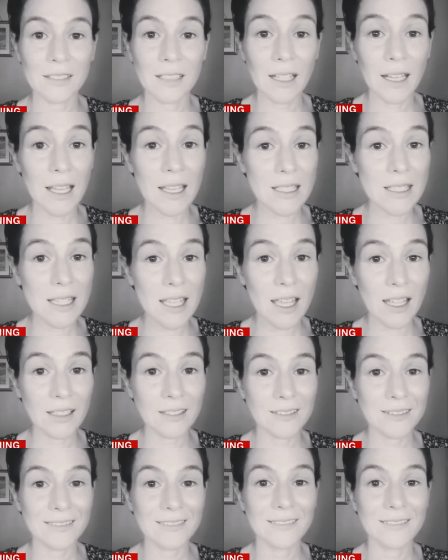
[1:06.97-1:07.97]
Like I
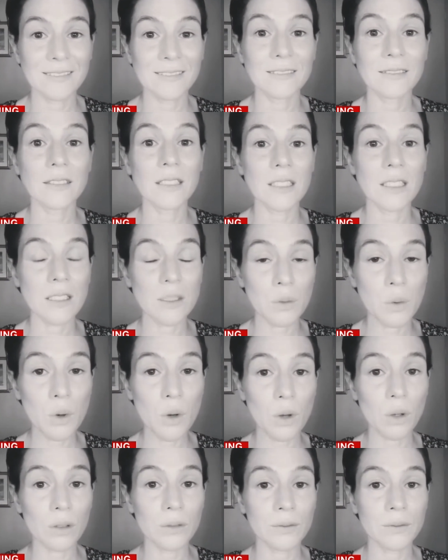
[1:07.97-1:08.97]
said, this is
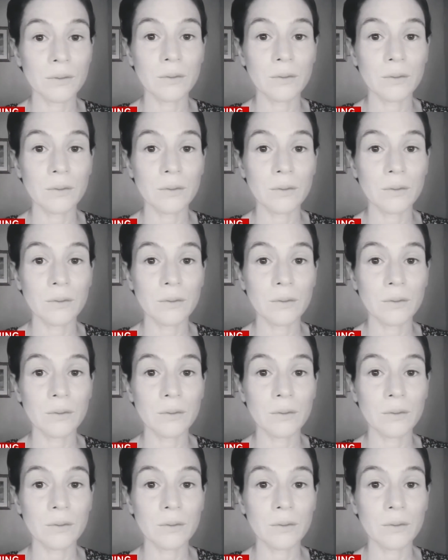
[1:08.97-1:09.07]
war.